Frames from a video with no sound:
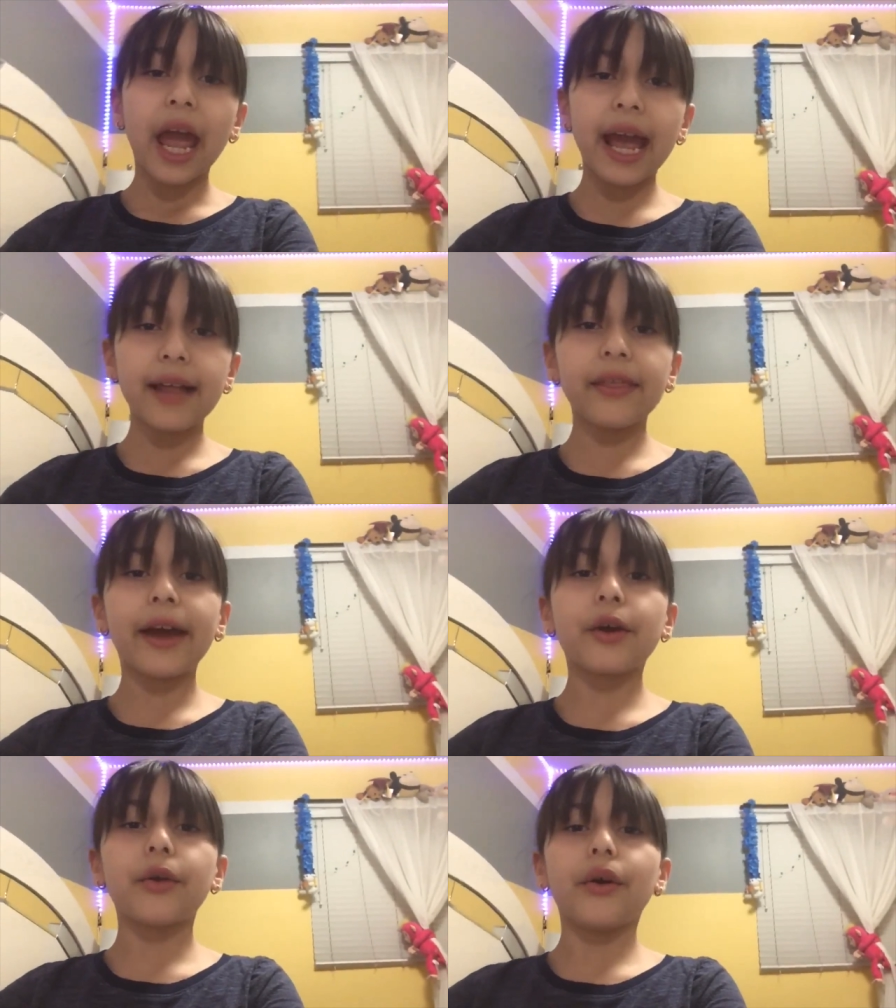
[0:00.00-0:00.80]
And that
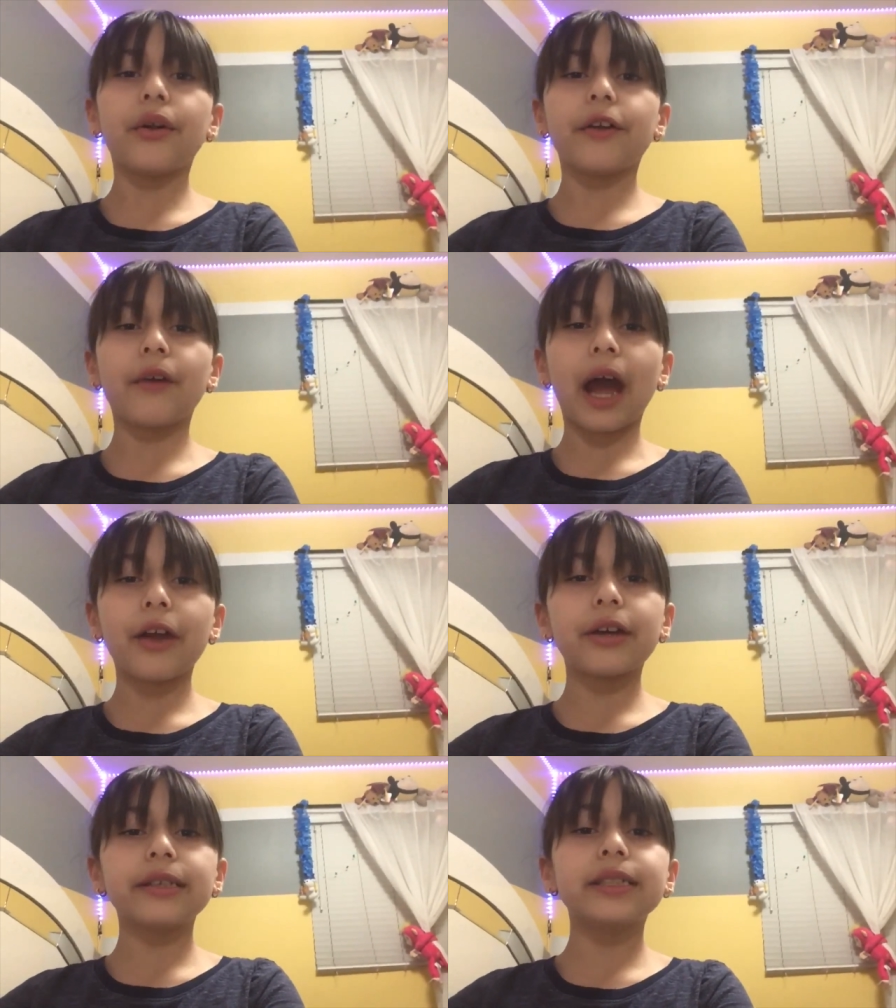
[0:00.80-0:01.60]

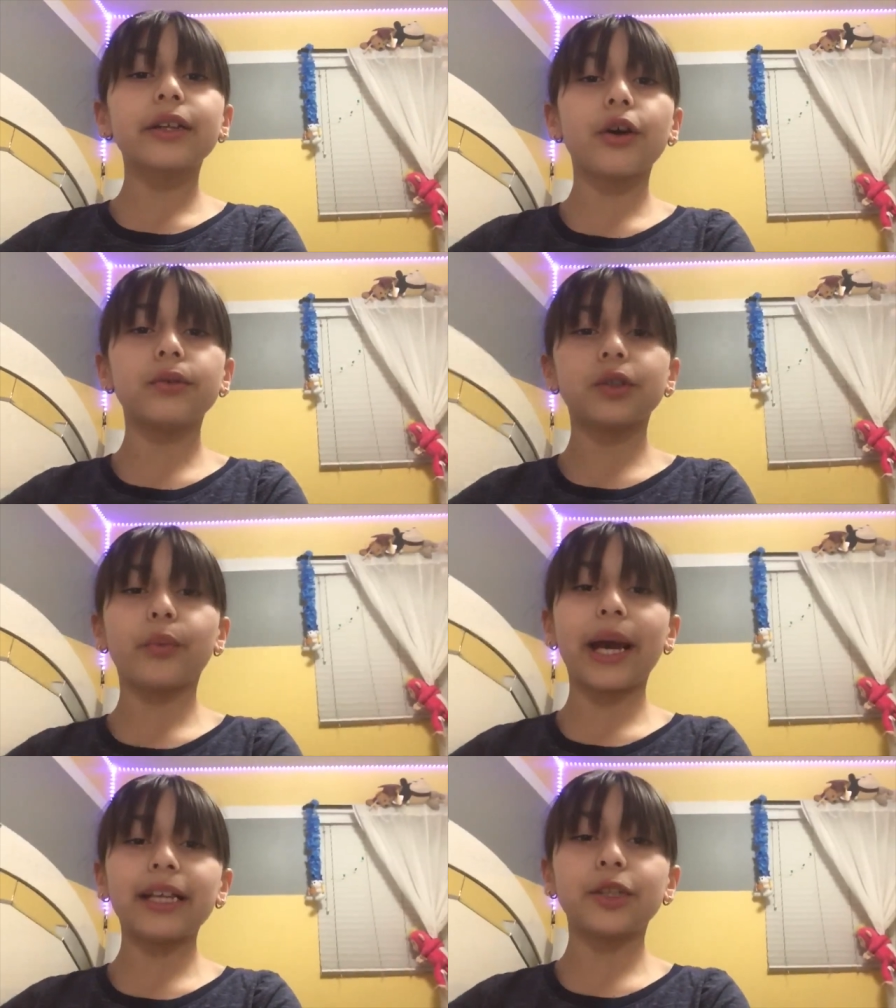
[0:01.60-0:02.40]
coronavirus goes
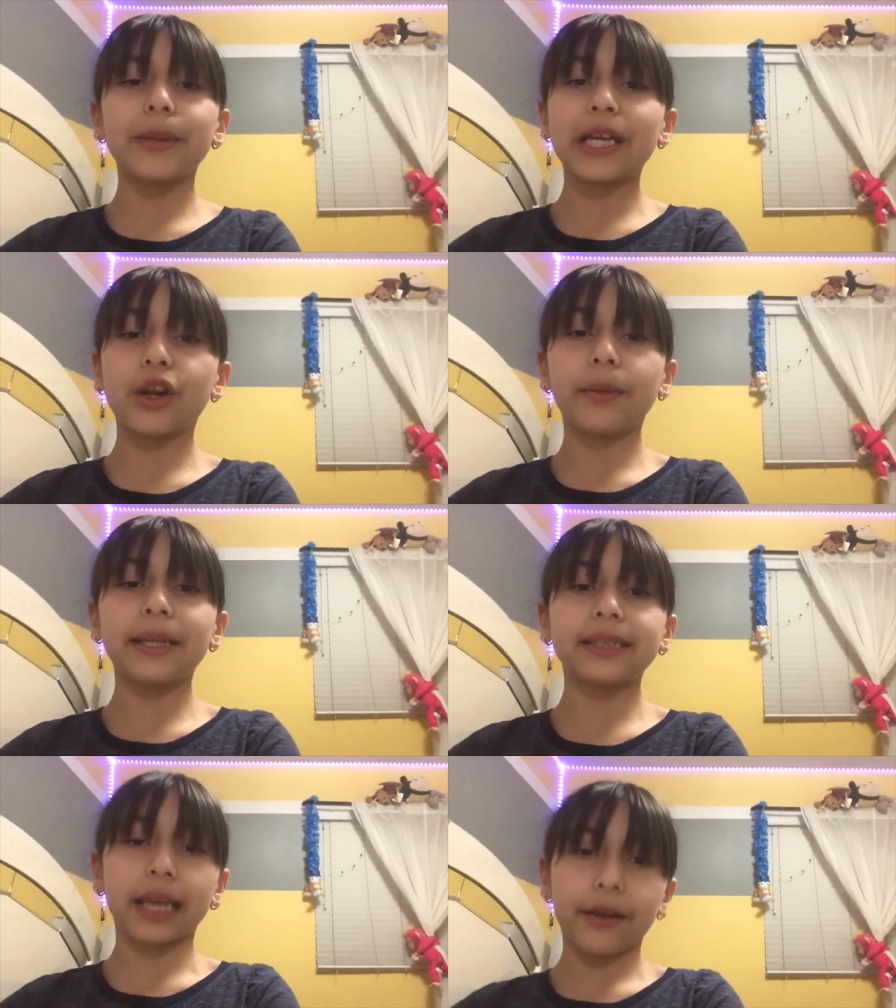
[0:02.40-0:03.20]
away so we can all be
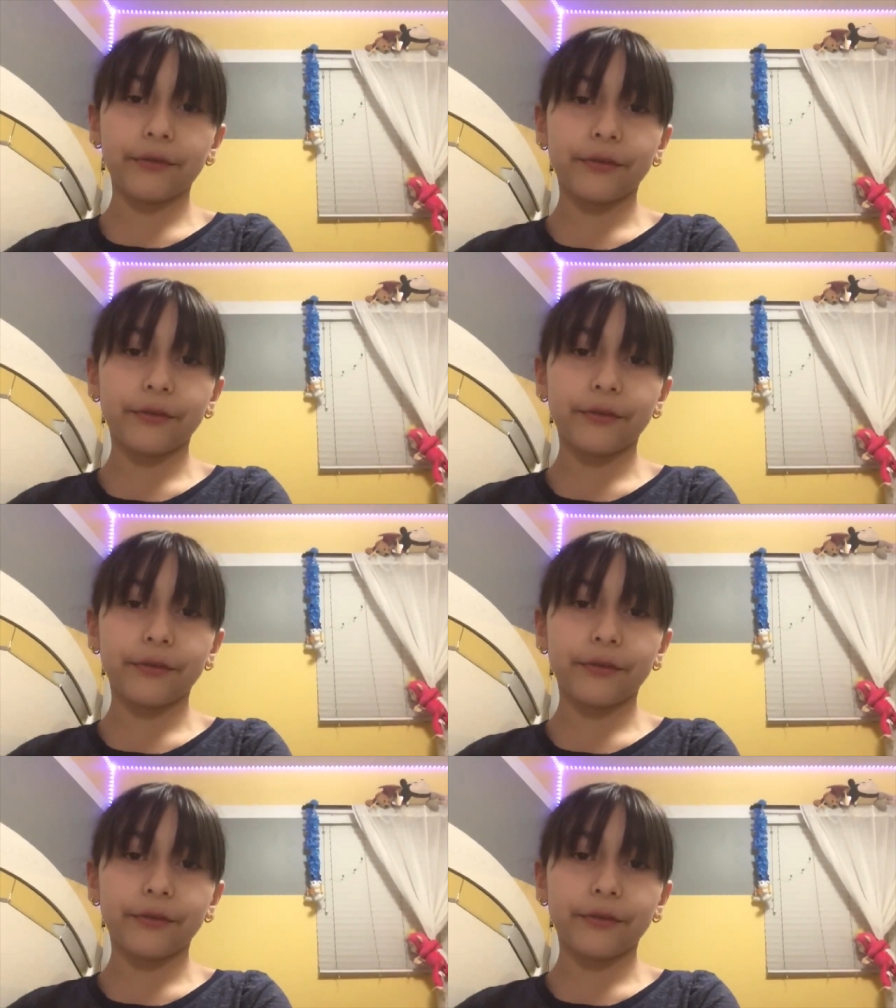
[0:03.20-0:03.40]
safe.